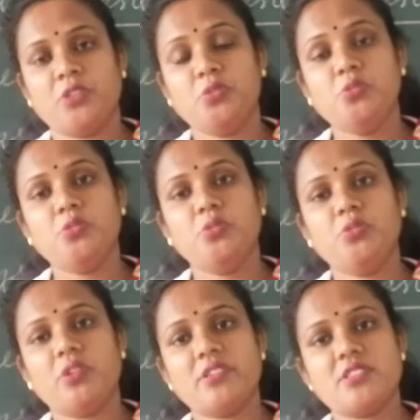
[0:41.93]
do
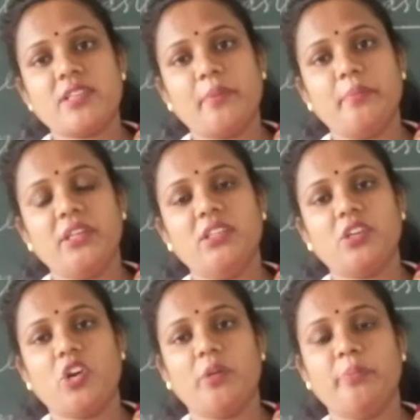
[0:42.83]
not submit the
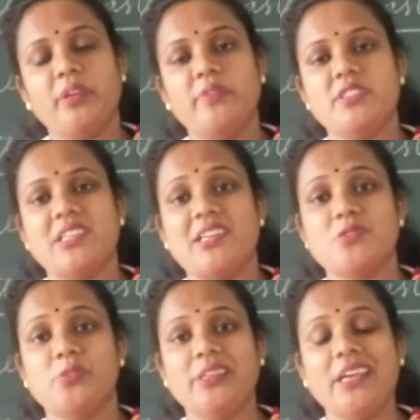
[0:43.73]
copy which
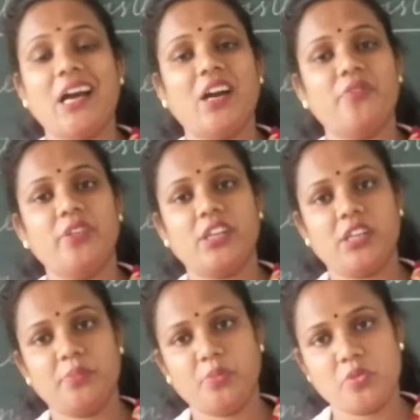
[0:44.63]
has only half
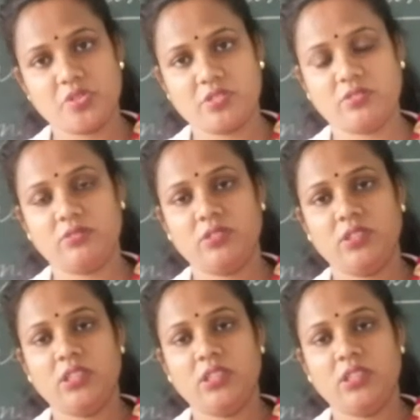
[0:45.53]
yearly portion.